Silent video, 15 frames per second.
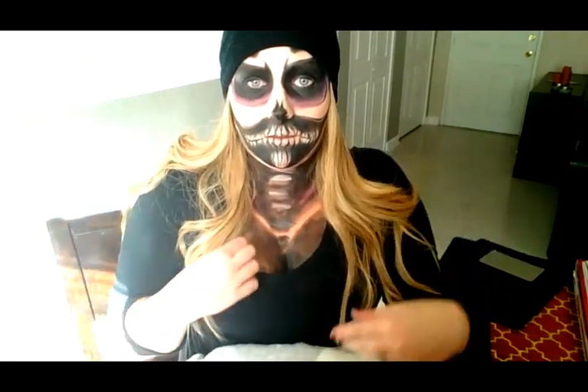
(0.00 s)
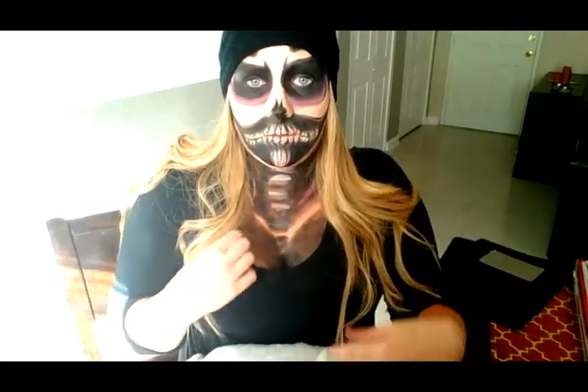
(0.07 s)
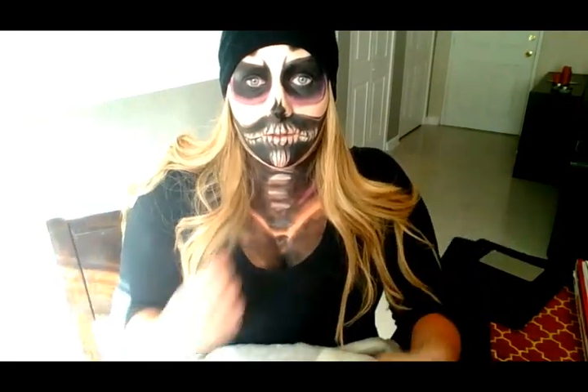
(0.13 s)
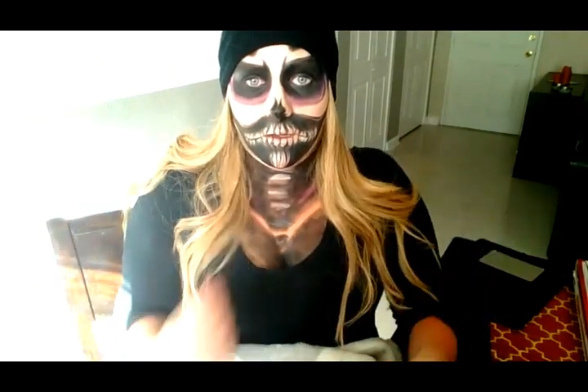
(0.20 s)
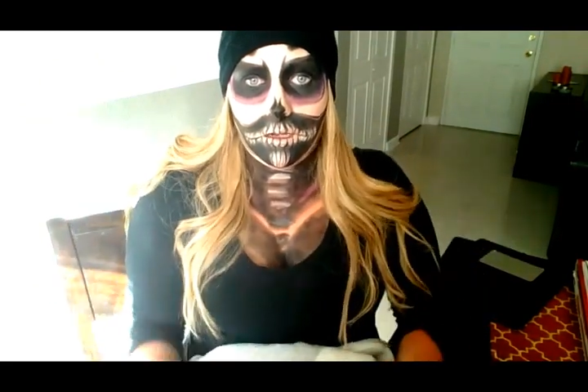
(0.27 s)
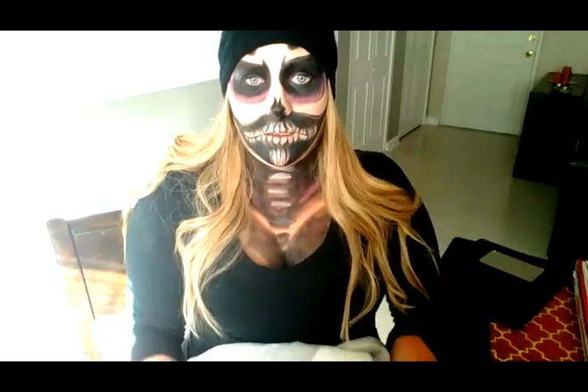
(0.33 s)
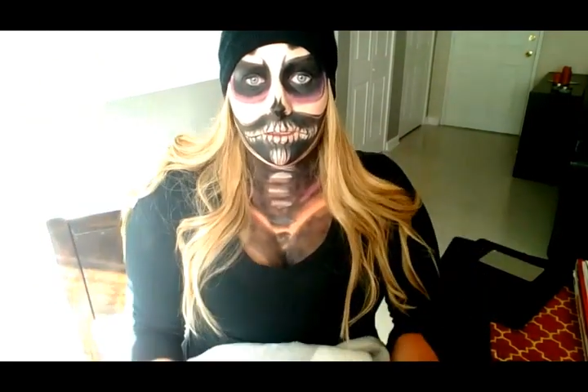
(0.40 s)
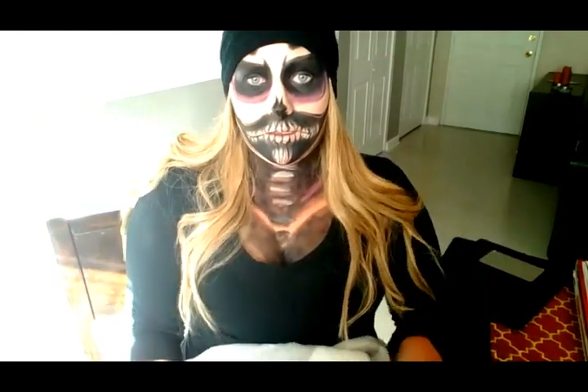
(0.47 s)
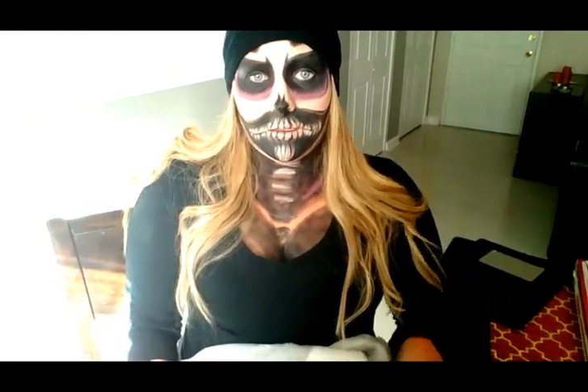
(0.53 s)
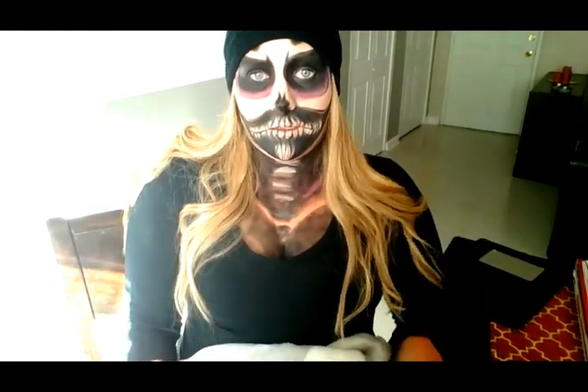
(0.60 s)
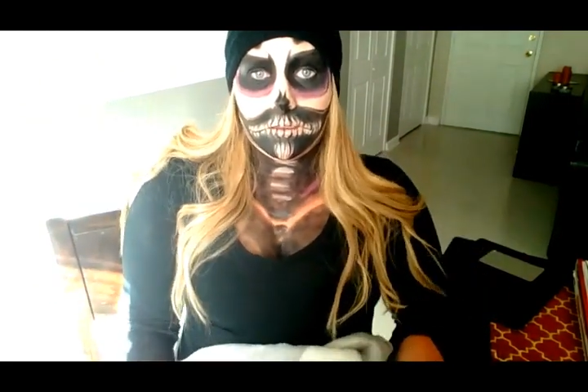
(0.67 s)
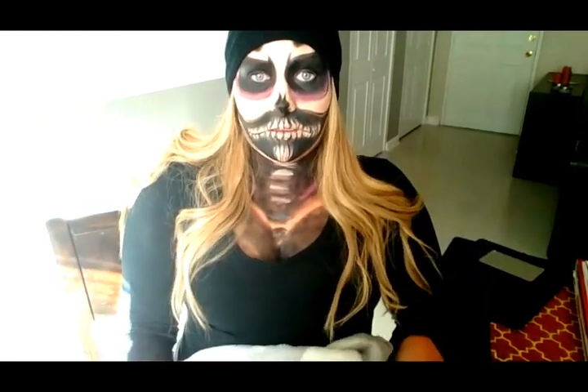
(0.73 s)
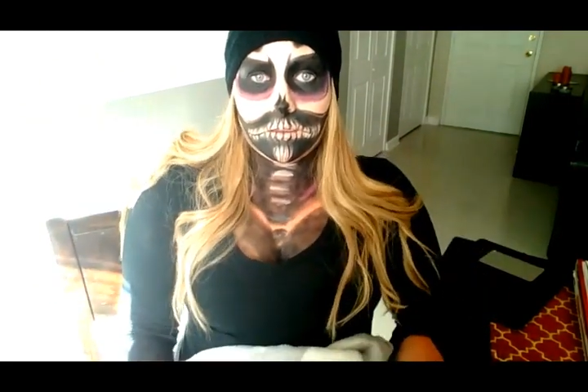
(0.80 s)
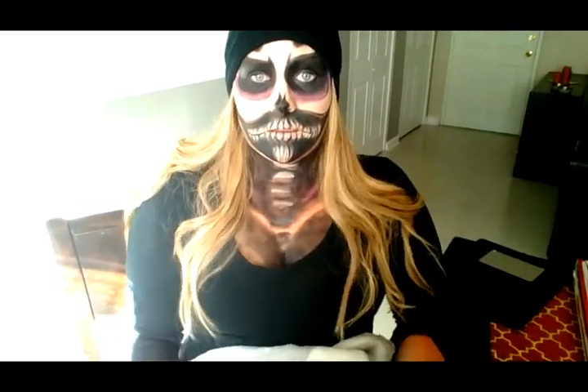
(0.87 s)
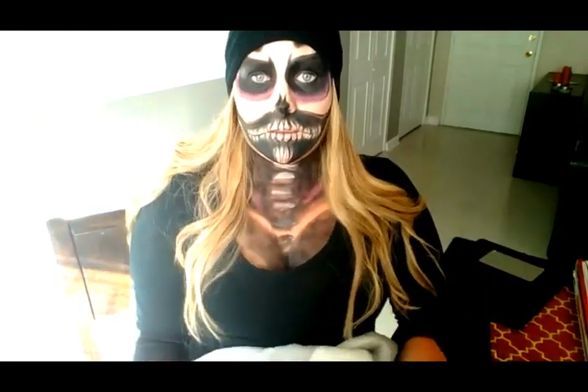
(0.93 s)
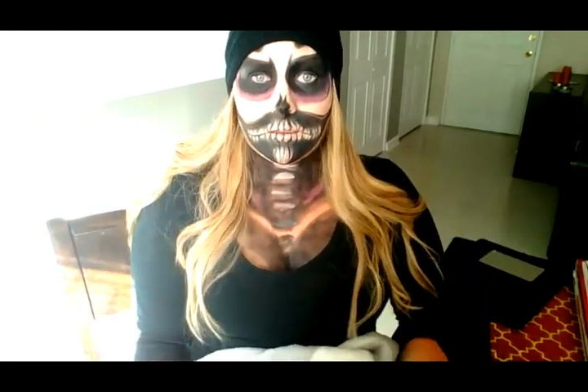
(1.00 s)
You've got your